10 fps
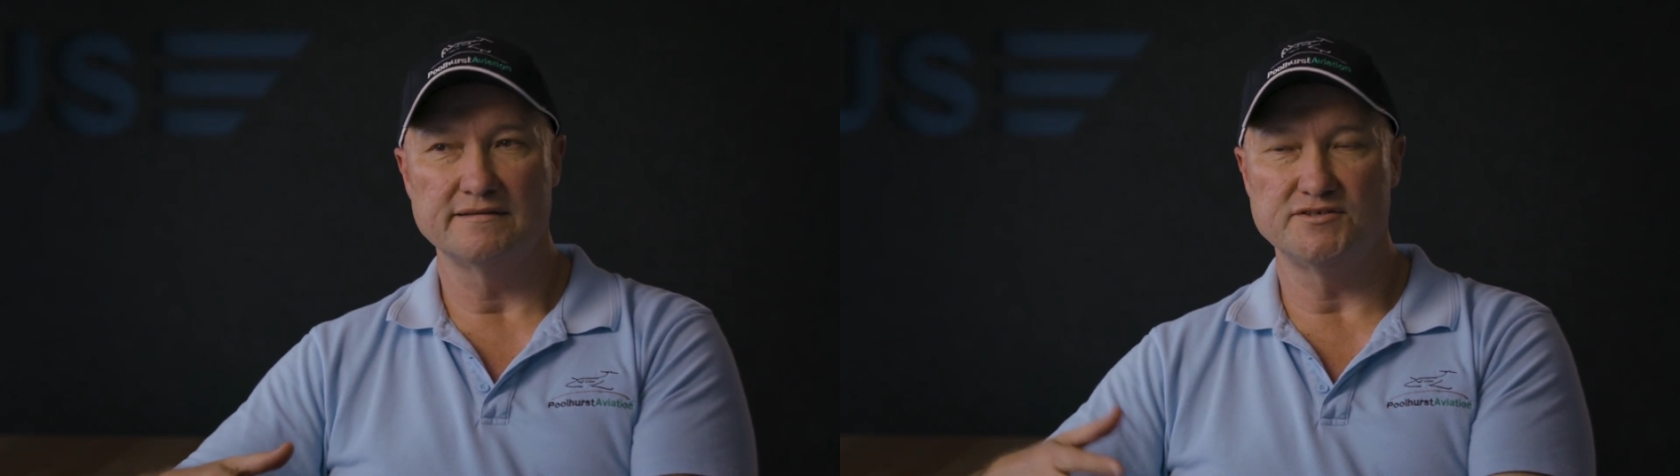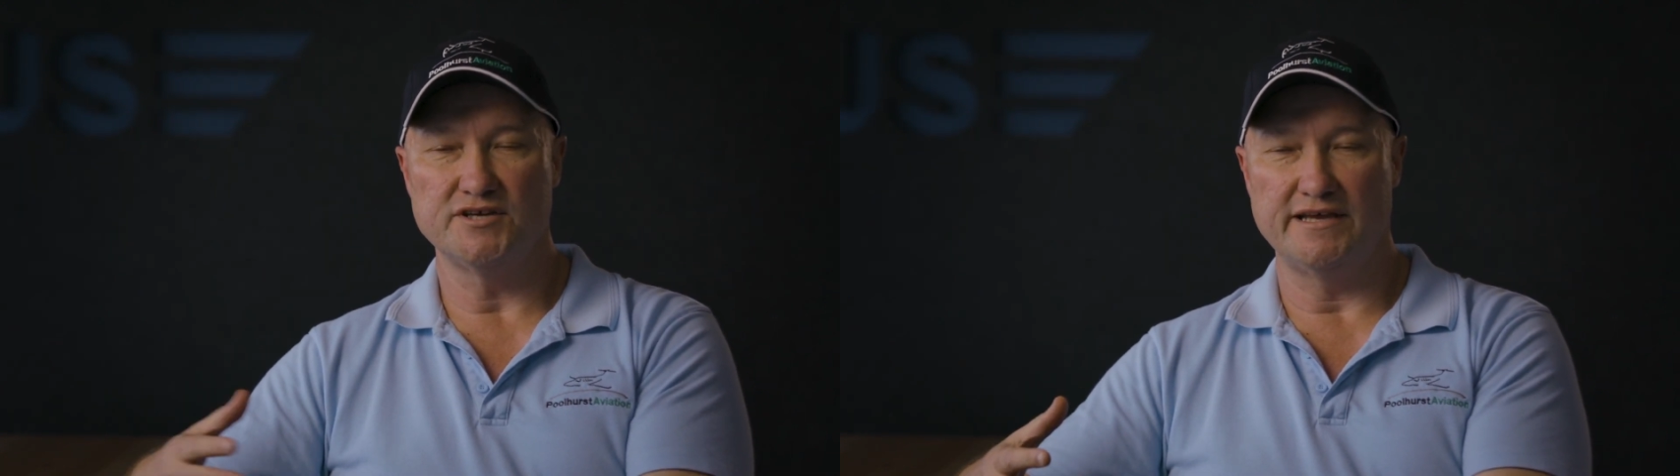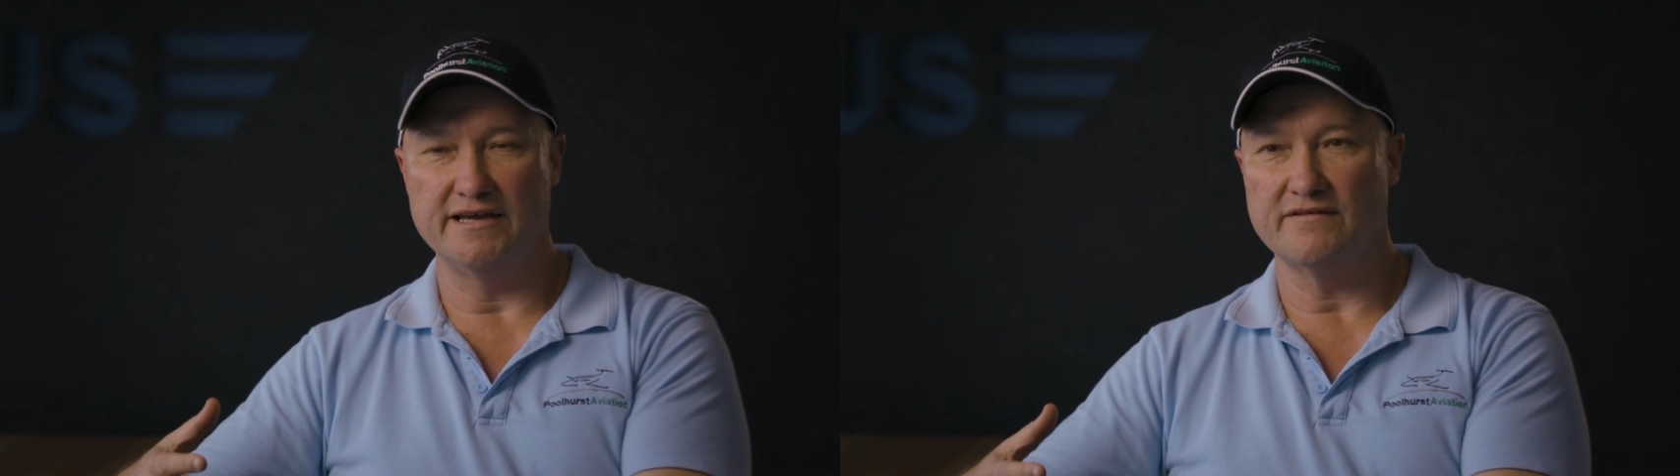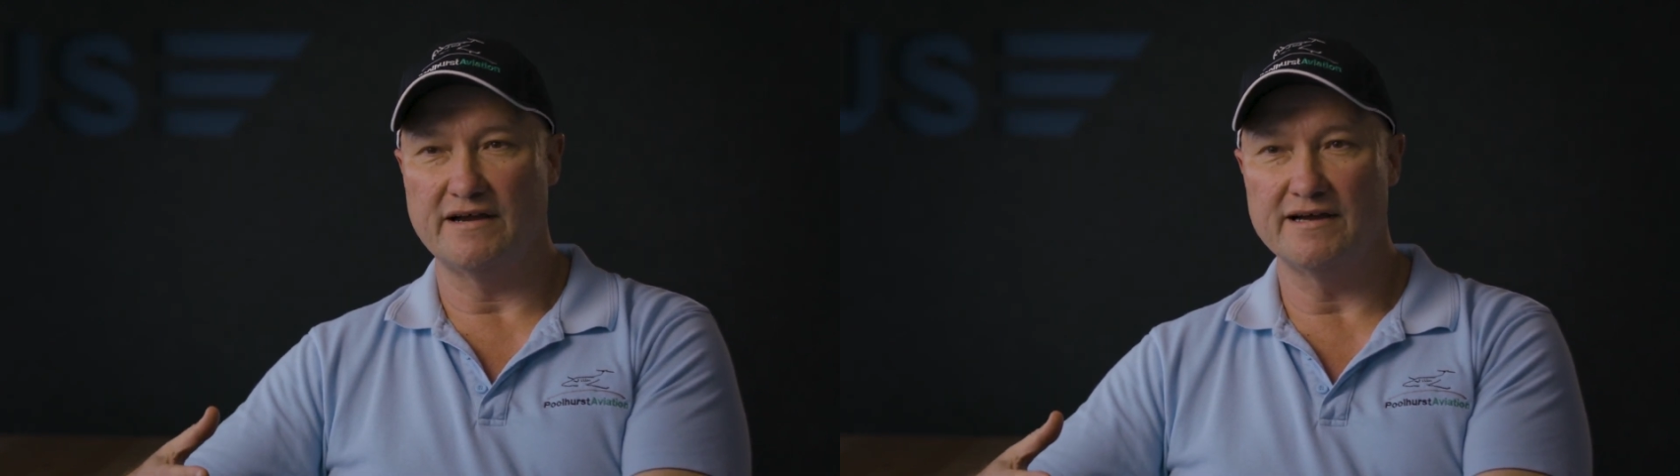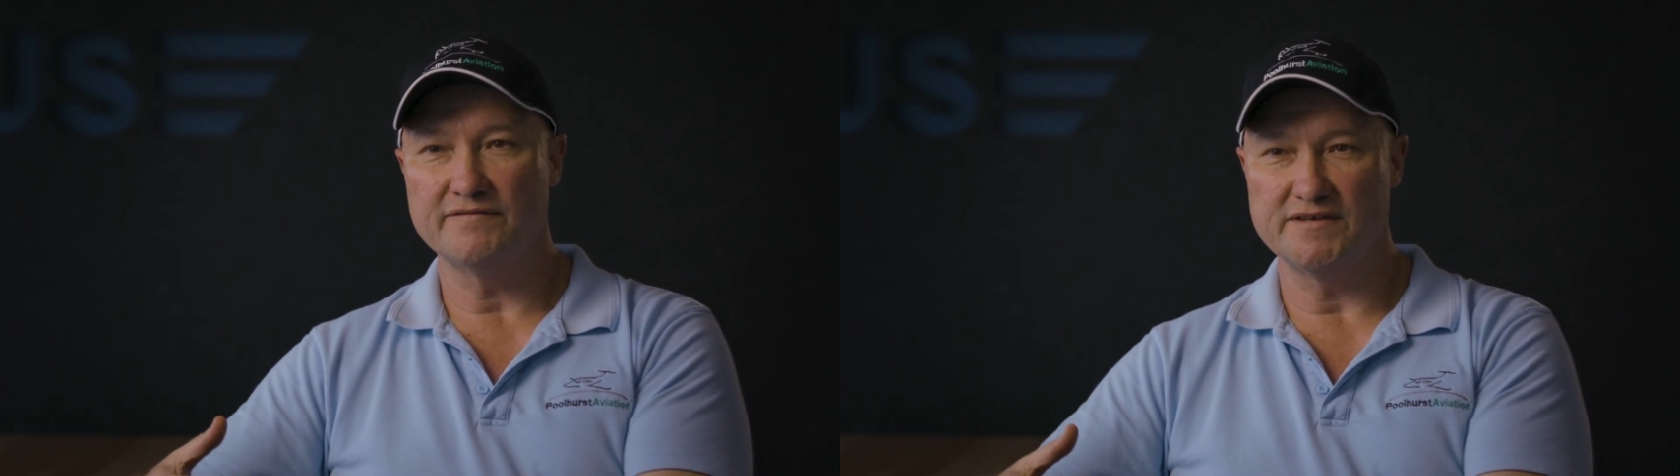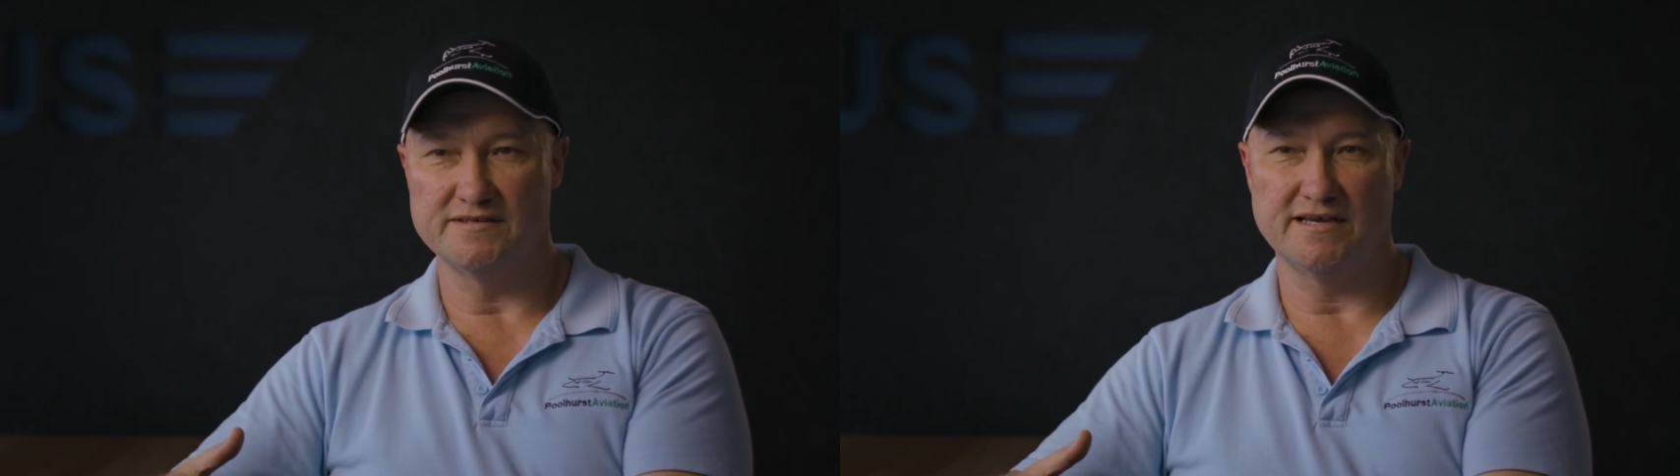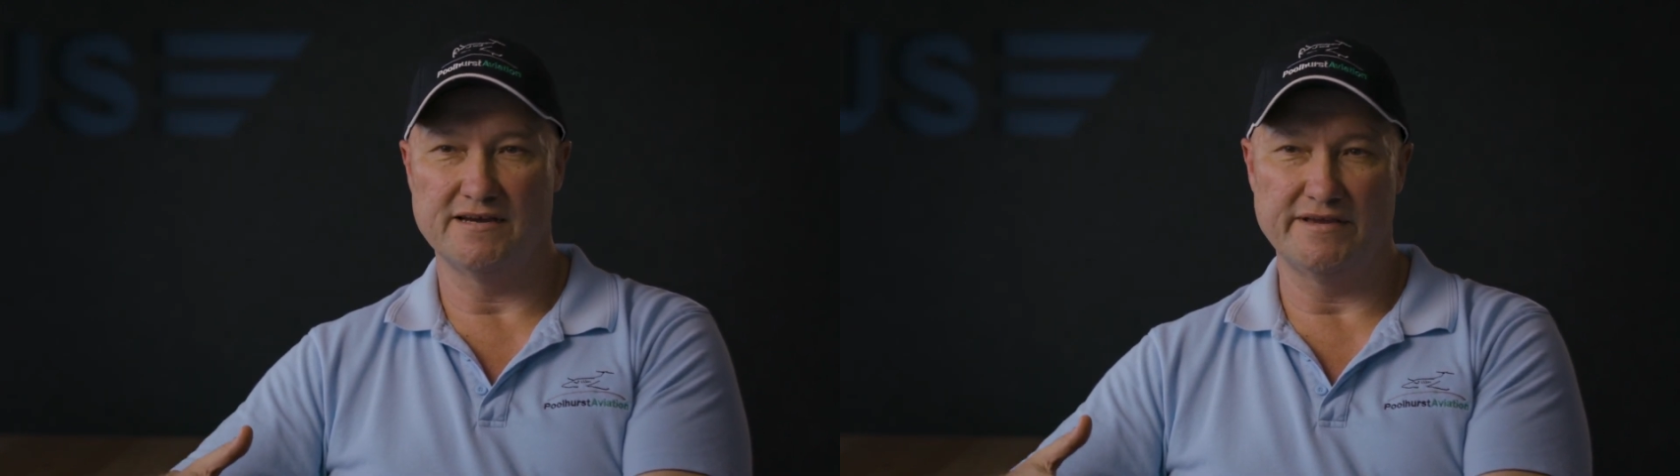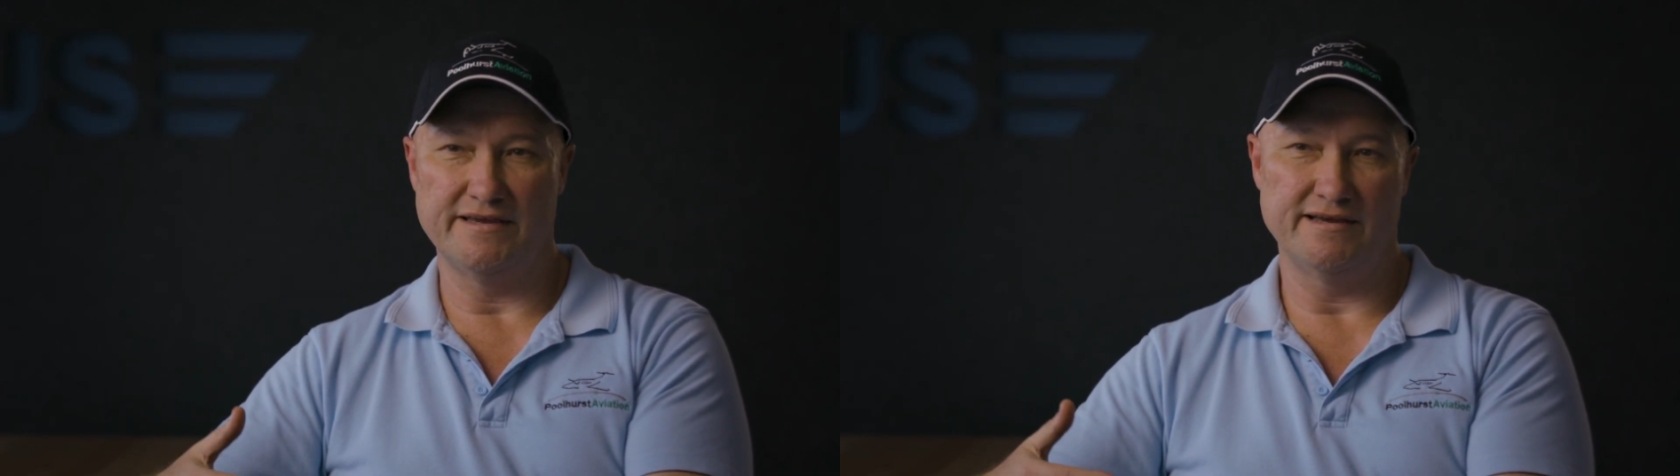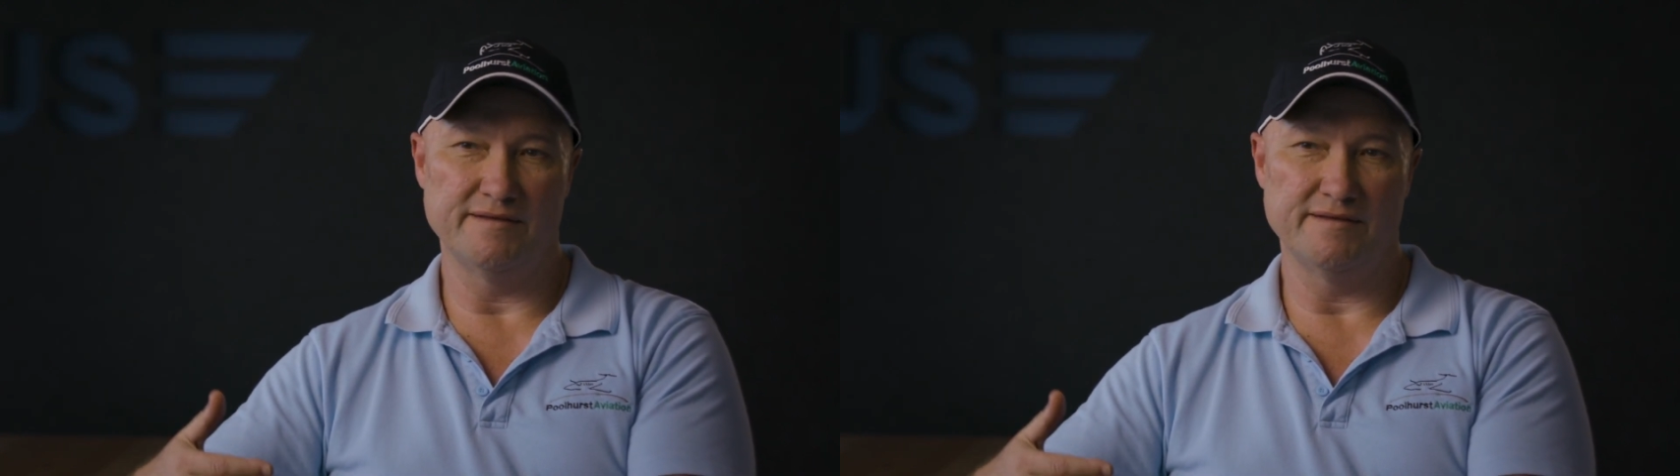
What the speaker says: the jet aircraft is going